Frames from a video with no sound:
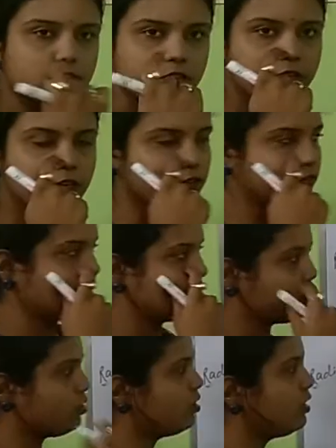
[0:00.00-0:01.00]
Okay, these
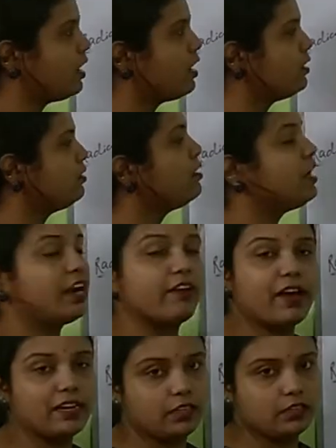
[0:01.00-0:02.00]
all are
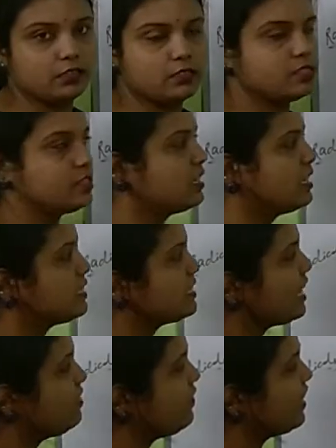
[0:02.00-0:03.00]
radicals.
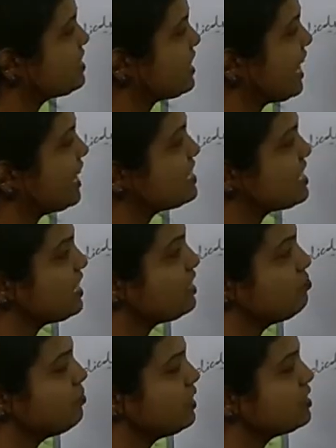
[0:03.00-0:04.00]
Sulfate ATE
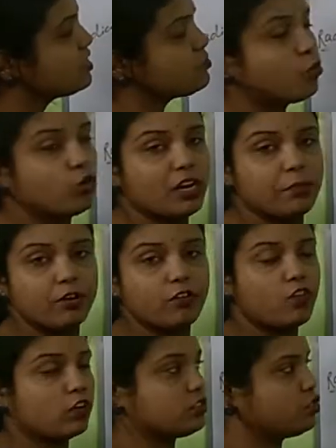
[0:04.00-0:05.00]
means more number of
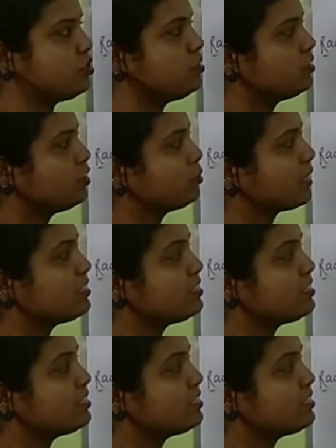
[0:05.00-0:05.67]
oxygen, you can